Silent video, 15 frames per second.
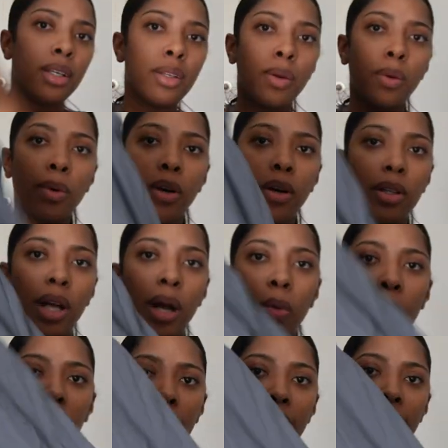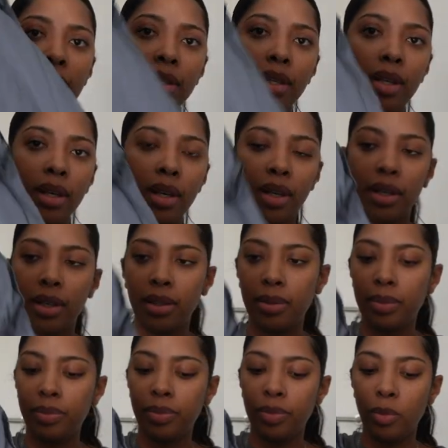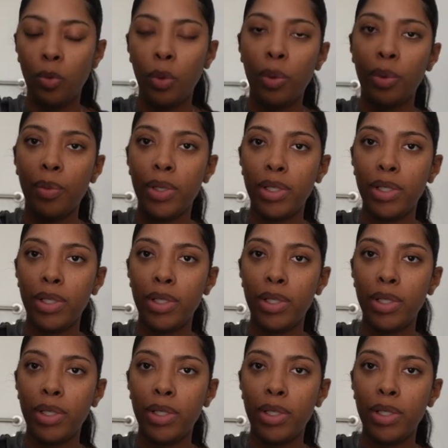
in the world. I wore these when we